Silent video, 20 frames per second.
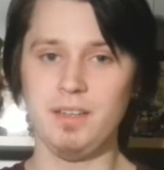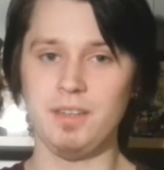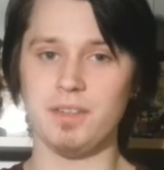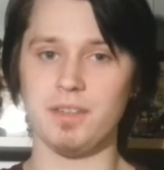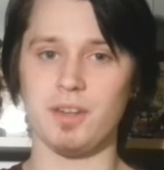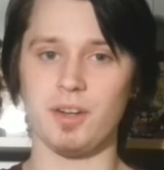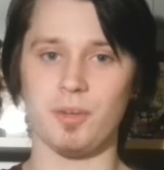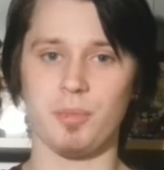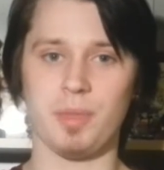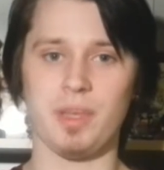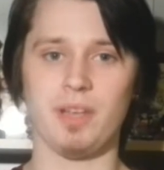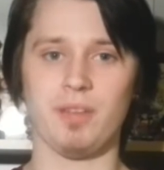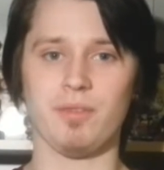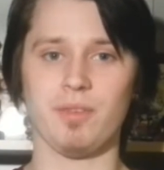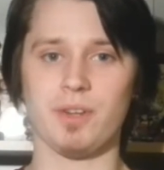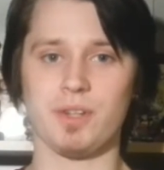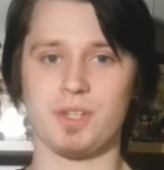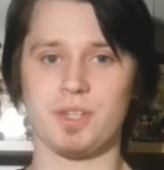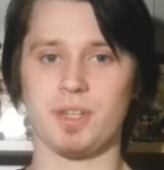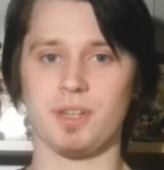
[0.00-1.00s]
the European
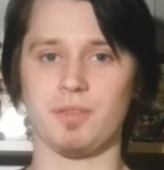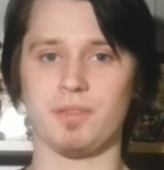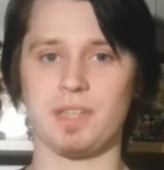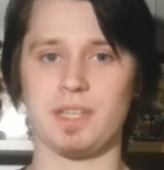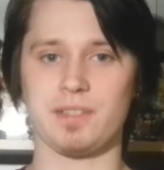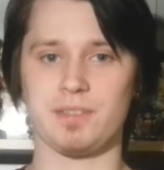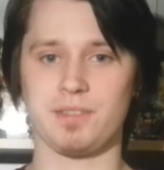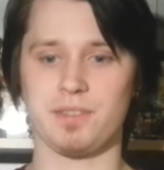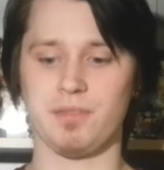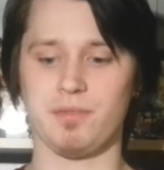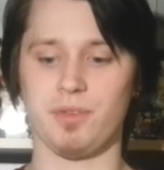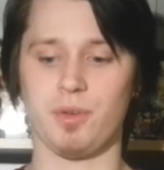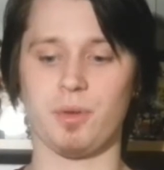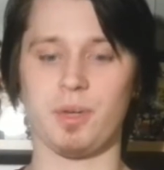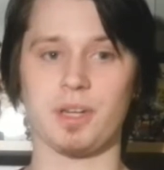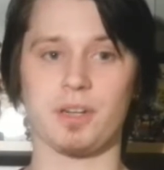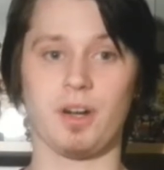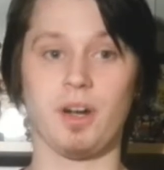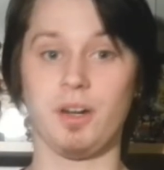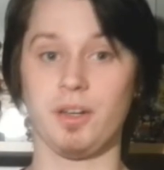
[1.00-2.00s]
version of Tales of
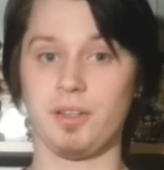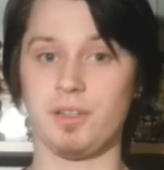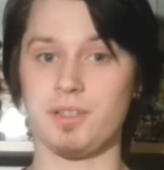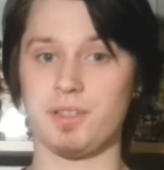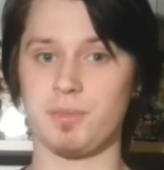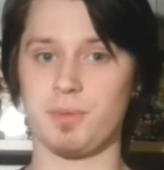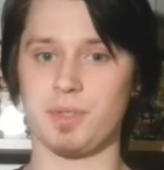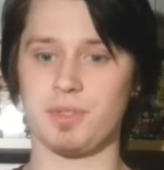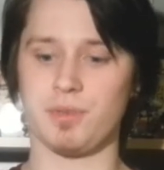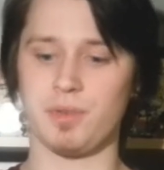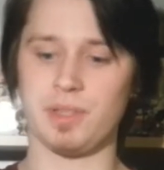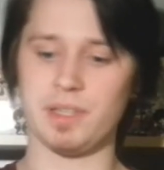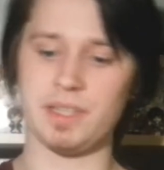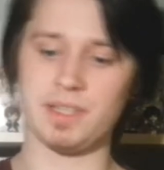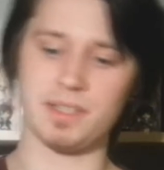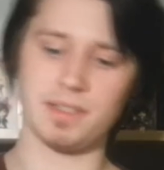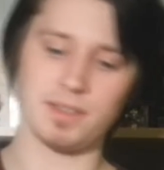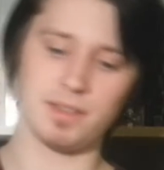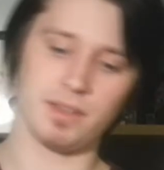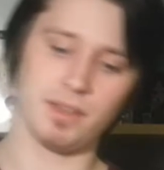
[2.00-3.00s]
Symphonia Chronicles was
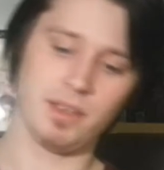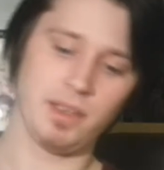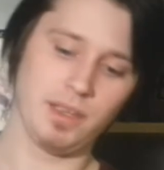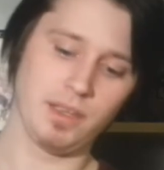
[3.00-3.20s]
released.